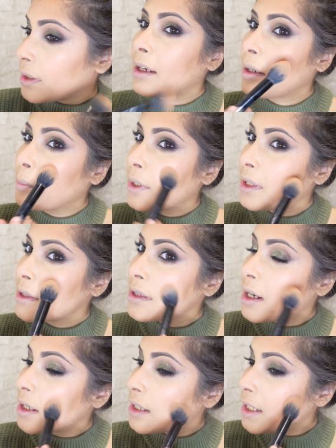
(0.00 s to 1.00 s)
And when there's
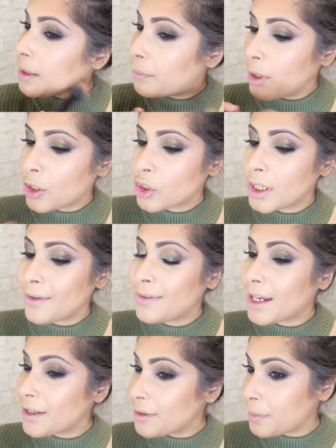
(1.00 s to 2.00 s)
hardly any blush left,
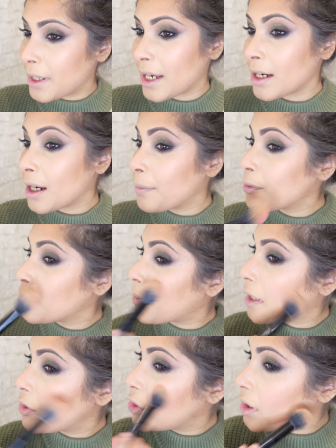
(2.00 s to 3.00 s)
that is when I come to
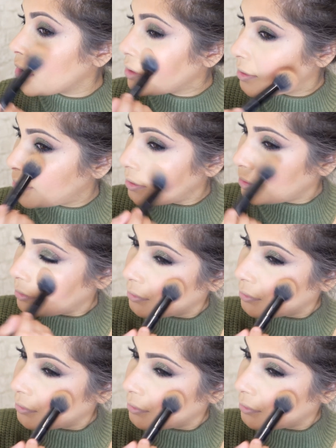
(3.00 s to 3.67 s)
my cheeks.